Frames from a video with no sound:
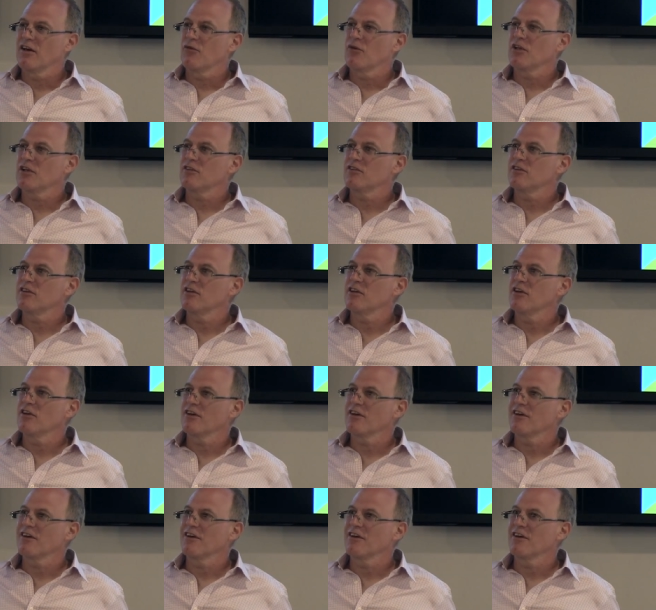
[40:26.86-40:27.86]
well, let's see,
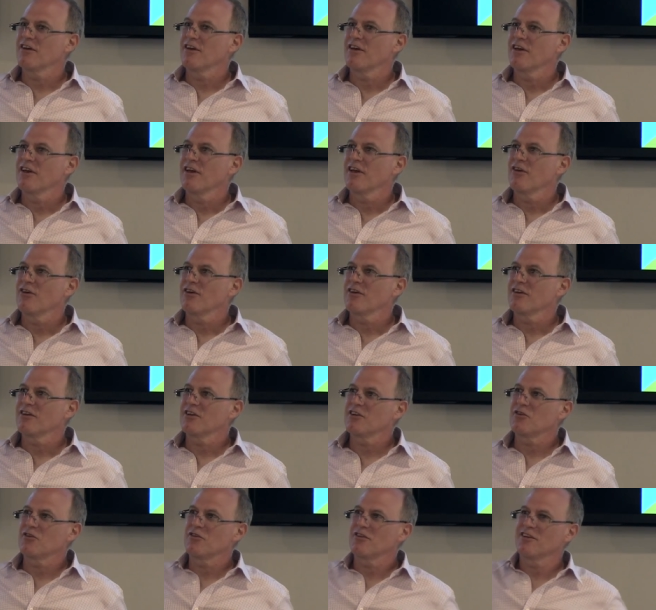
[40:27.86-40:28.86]
uh,
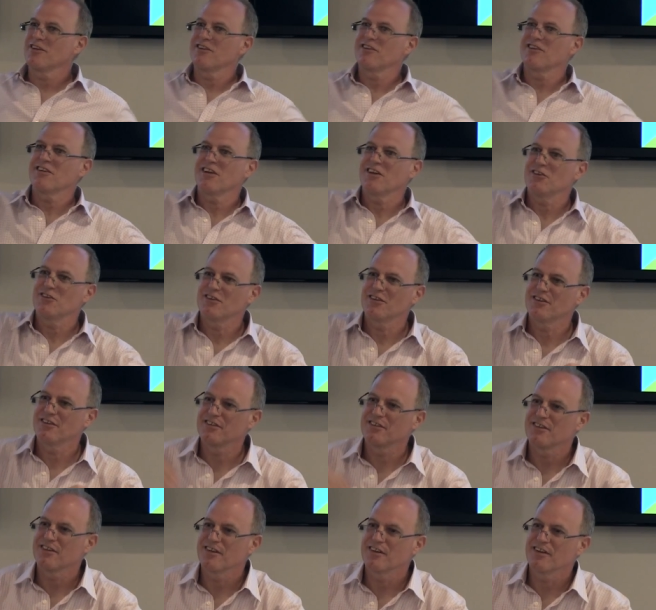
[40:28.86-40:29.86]
let's, let's stage
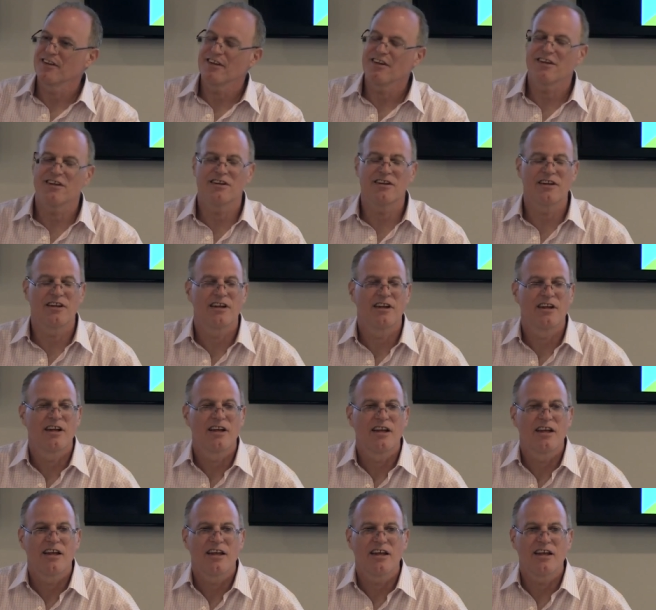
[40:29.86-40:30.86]
this. In,
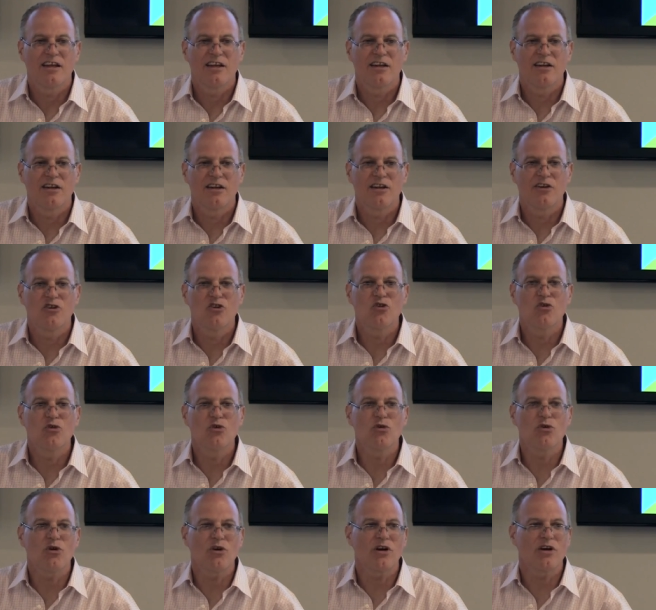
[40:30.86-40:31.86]
in, in New
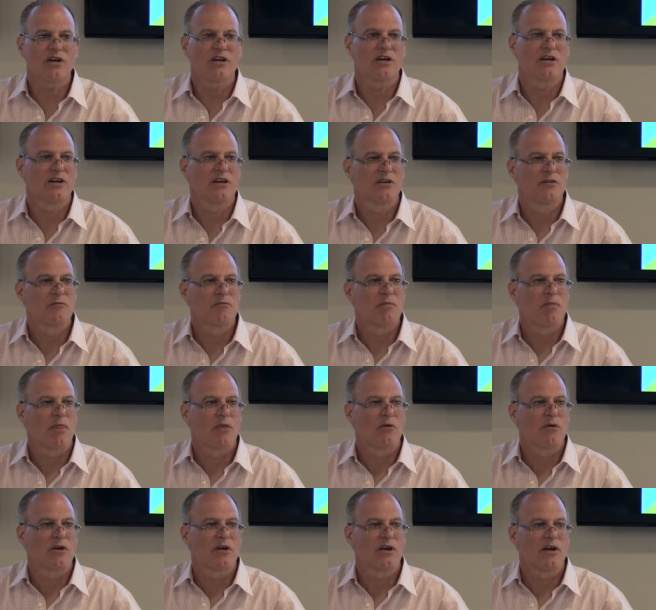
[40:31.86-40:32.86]
York,
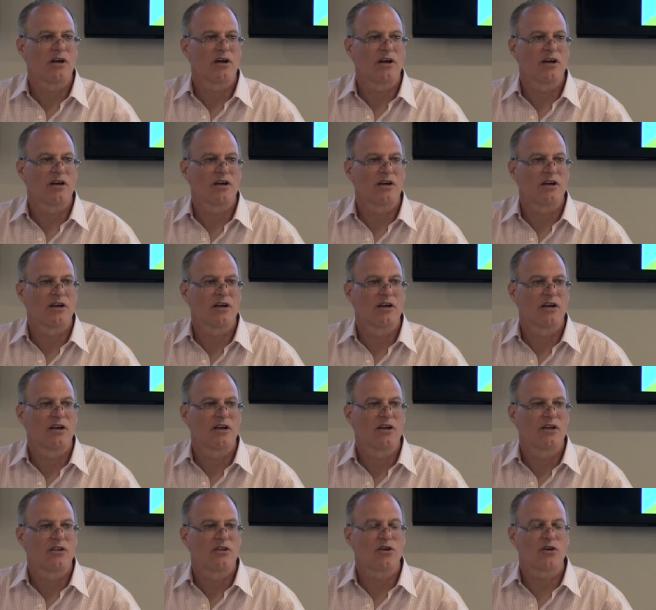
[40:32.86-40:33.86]
uh,
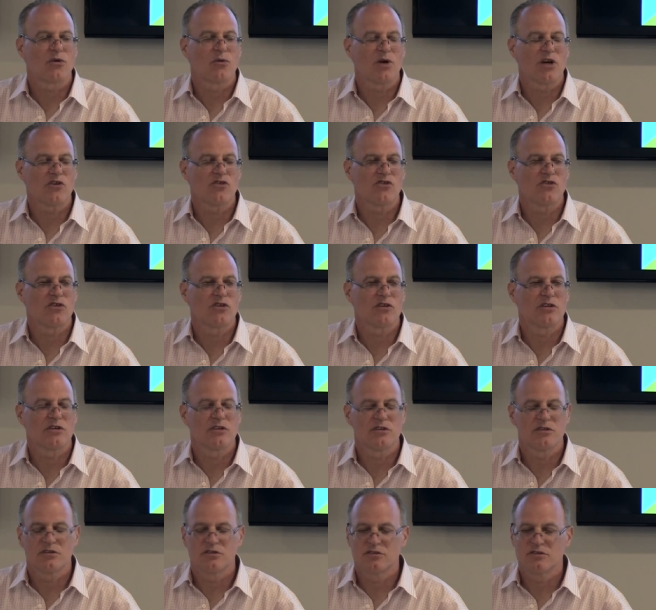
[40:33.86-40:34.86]
the question
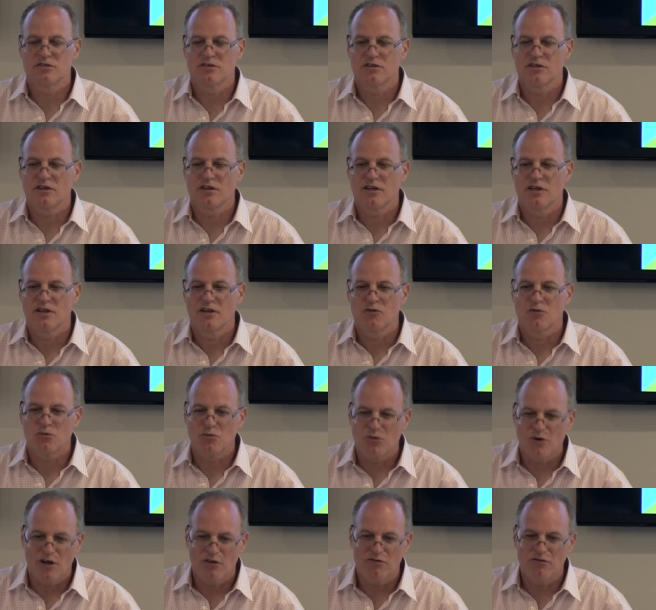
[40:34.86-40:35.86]
is
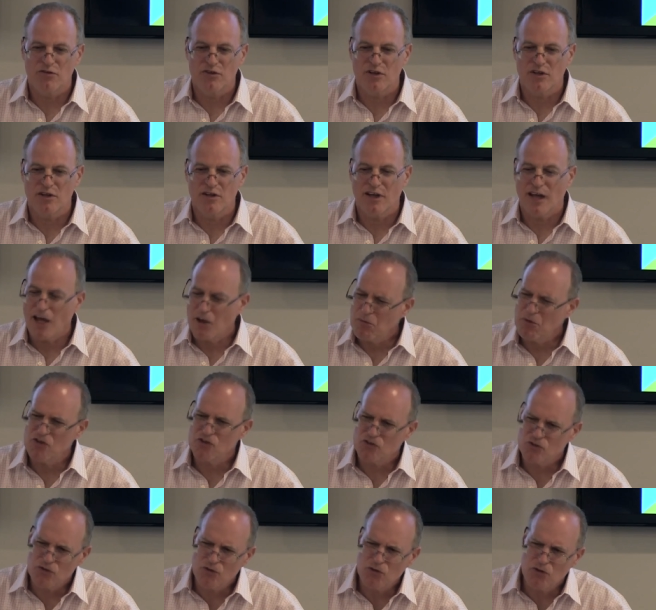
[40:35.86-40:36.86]
roughly, how
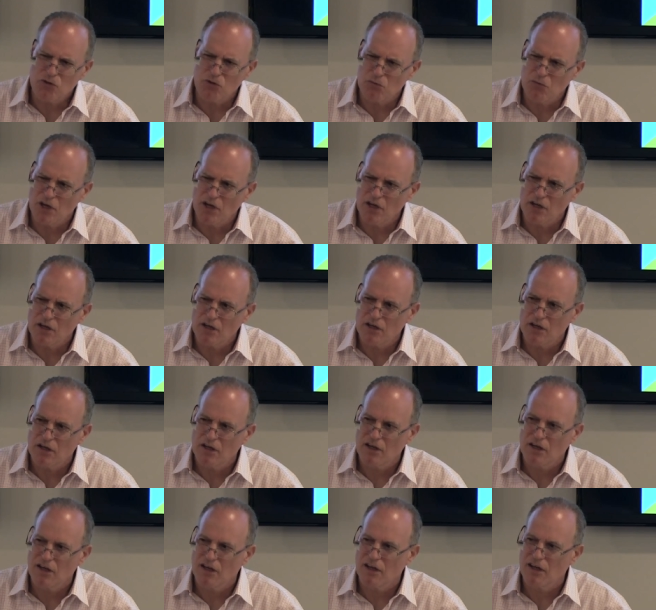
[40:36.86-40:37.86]
much do you make?
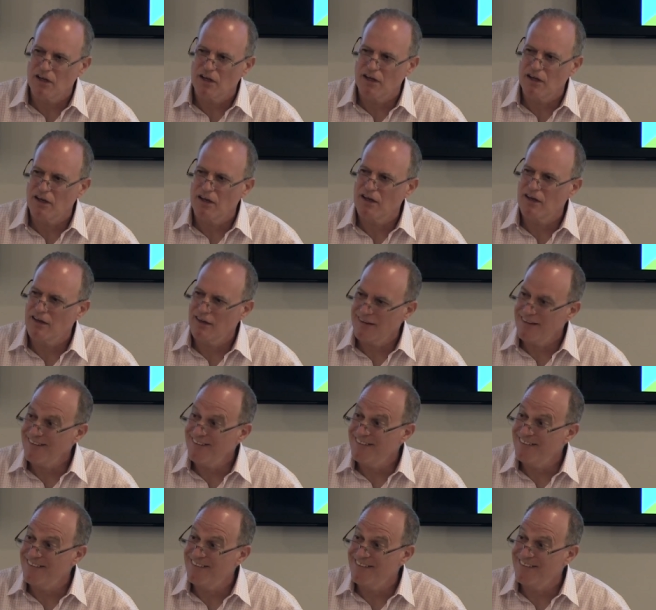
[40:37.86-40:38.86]
Do hmm?
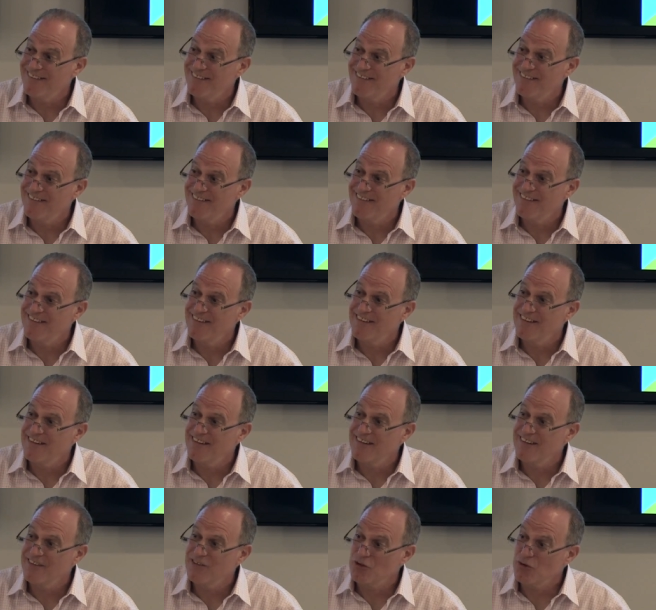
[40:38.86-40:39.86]

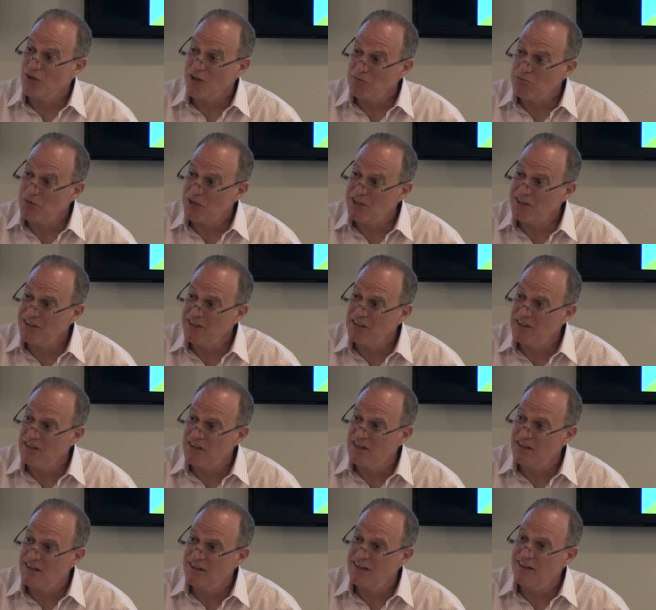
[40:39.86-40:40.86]
you have money?
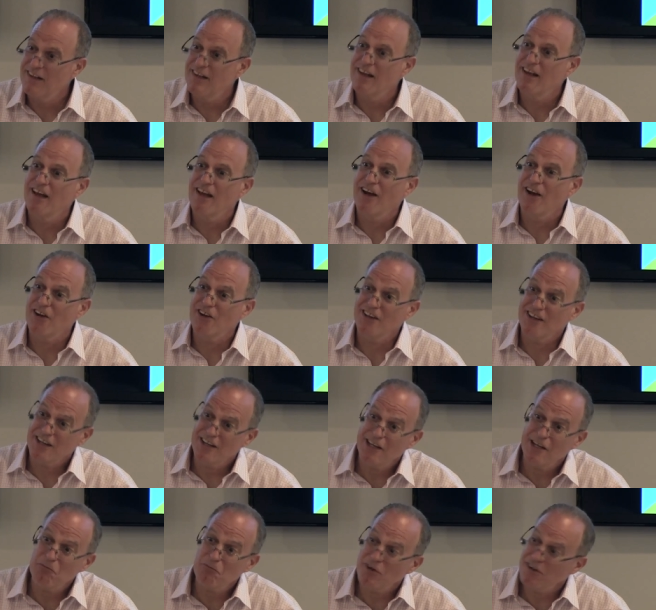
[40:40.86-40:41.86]
Are oh, you going
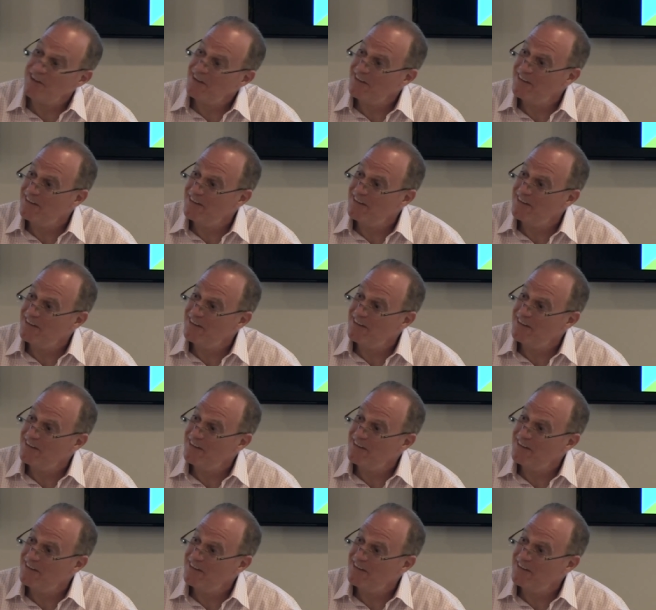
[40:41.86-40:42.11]
to get money?